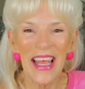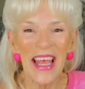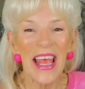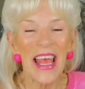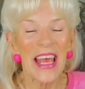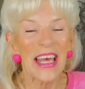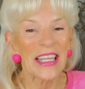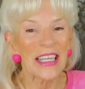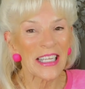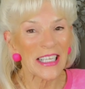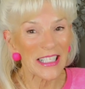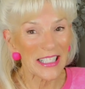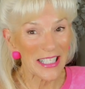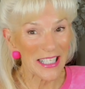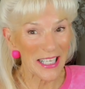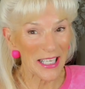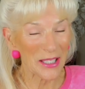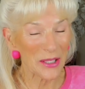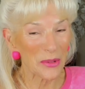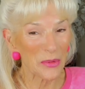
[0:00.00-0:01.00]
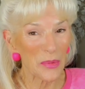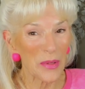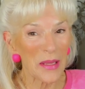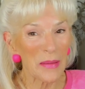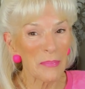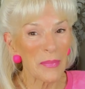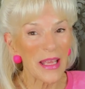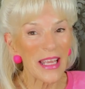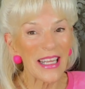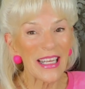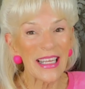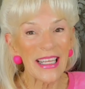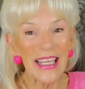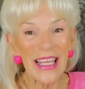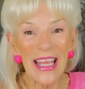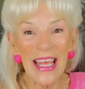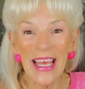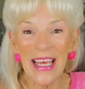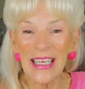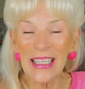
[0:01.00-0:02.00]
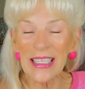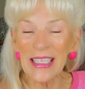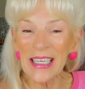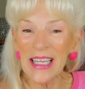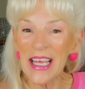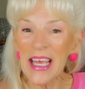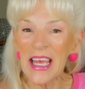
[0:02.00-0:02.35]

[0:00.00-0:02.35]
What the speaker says: And until we meet again,